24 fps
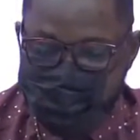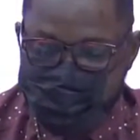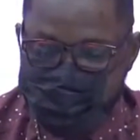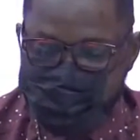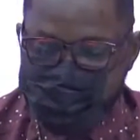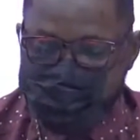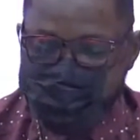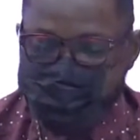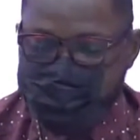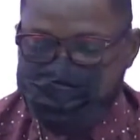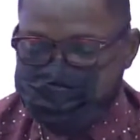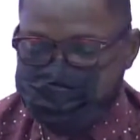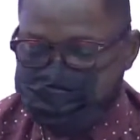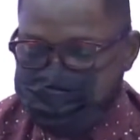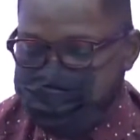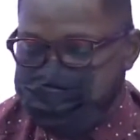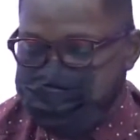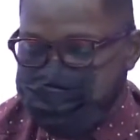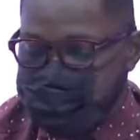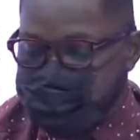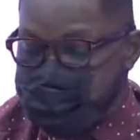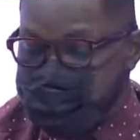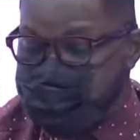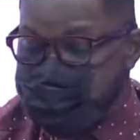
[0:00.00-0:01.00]
But by
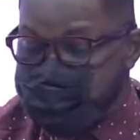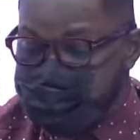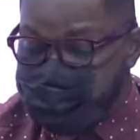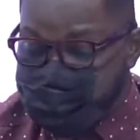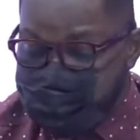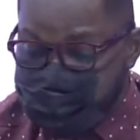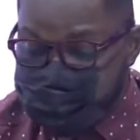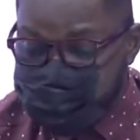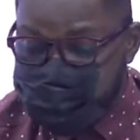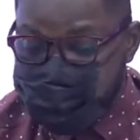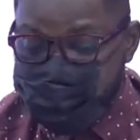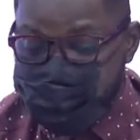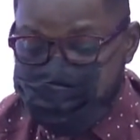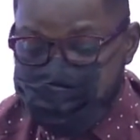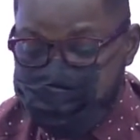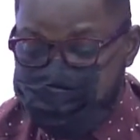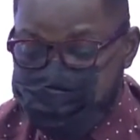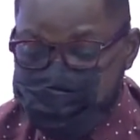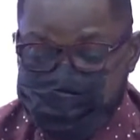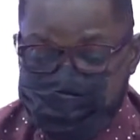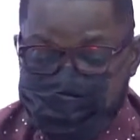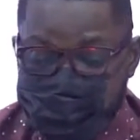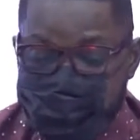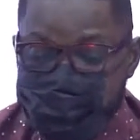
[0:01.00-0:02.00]
failing to get past it, we're
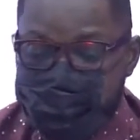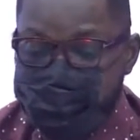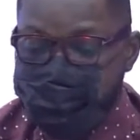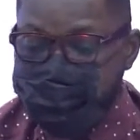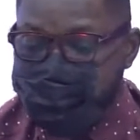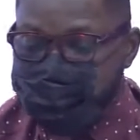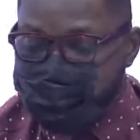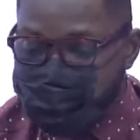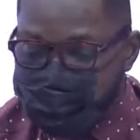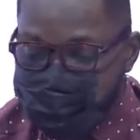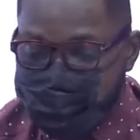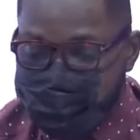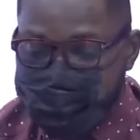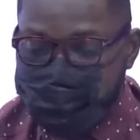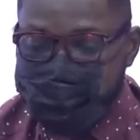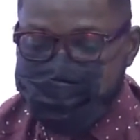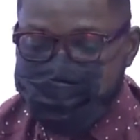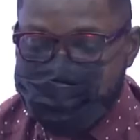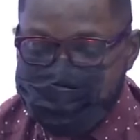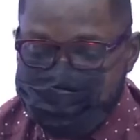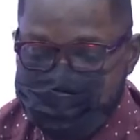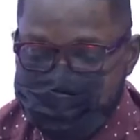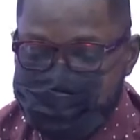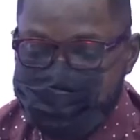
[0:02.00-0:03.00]
simply reliving
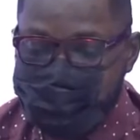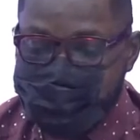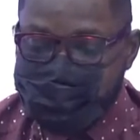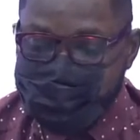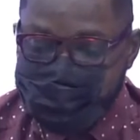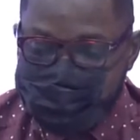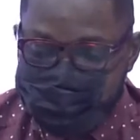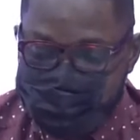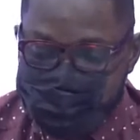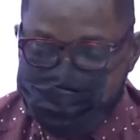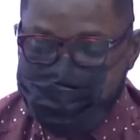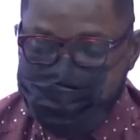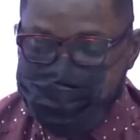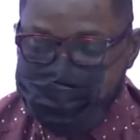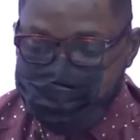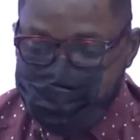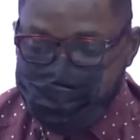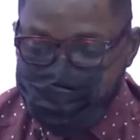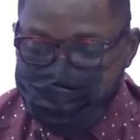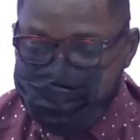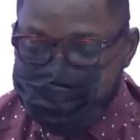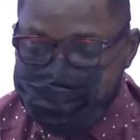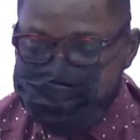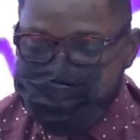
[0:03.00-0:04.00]
the nightmare
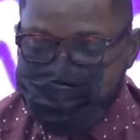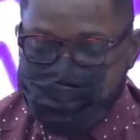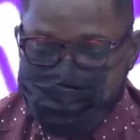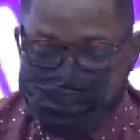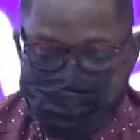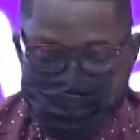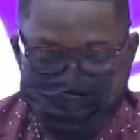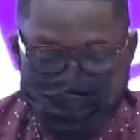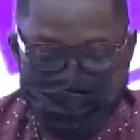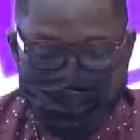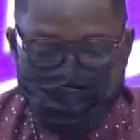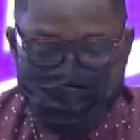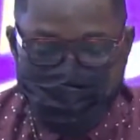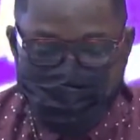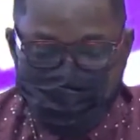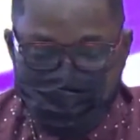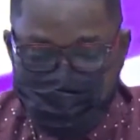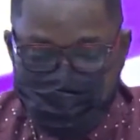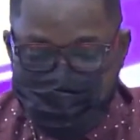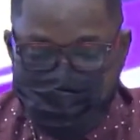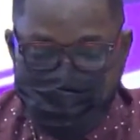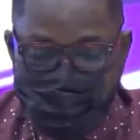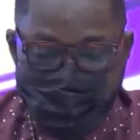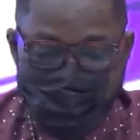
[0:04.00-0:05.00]
moment day
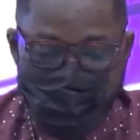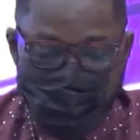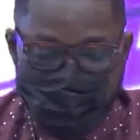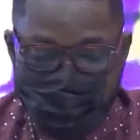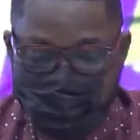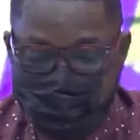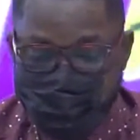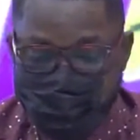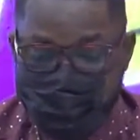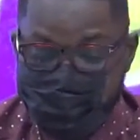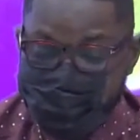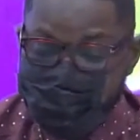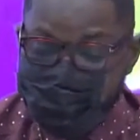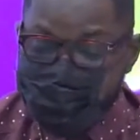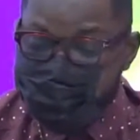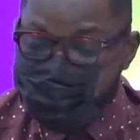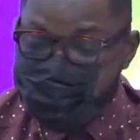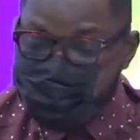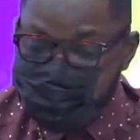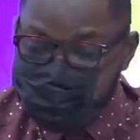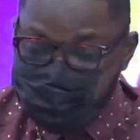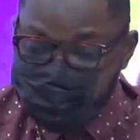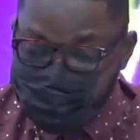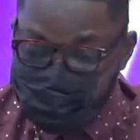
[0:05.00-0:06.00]
after day after day,
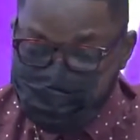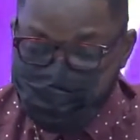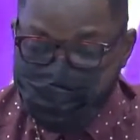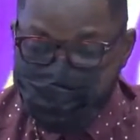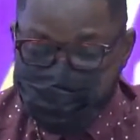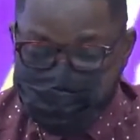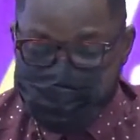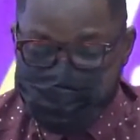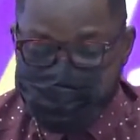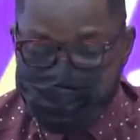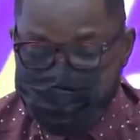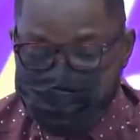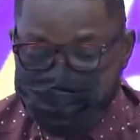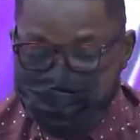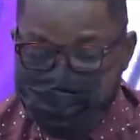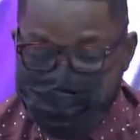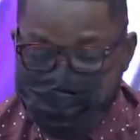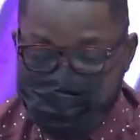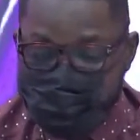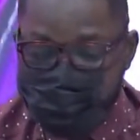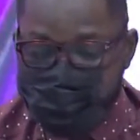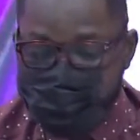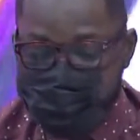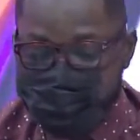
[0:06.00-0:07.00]
allowing it to lock us up
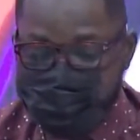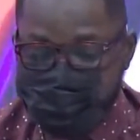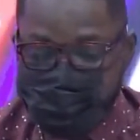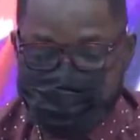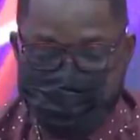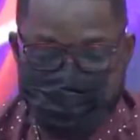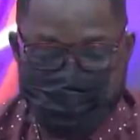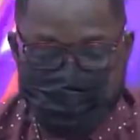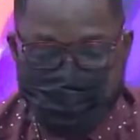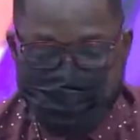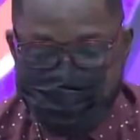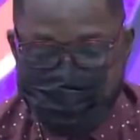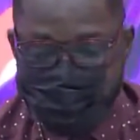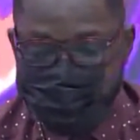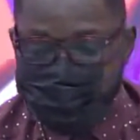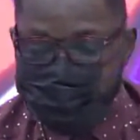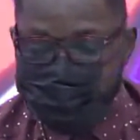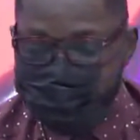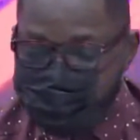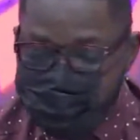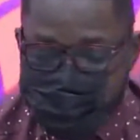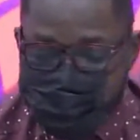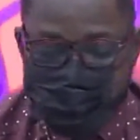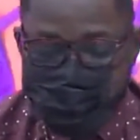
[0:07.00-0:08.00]
indefinitely in the
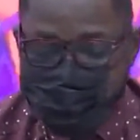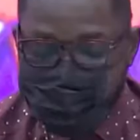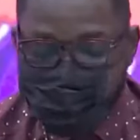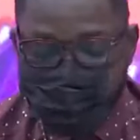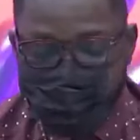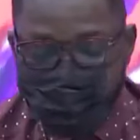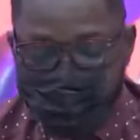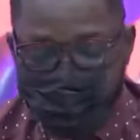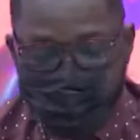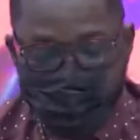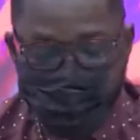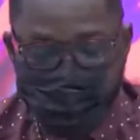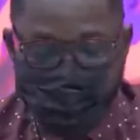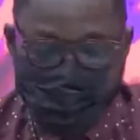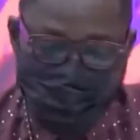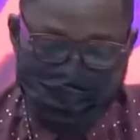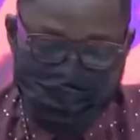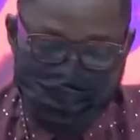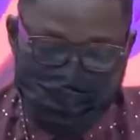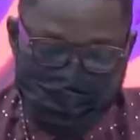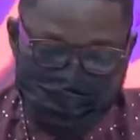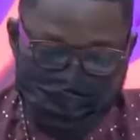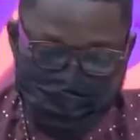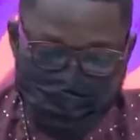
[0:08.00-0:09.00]
prison of our own
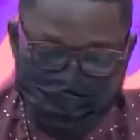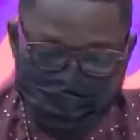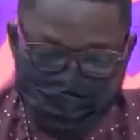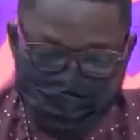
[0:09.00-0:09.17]
minds.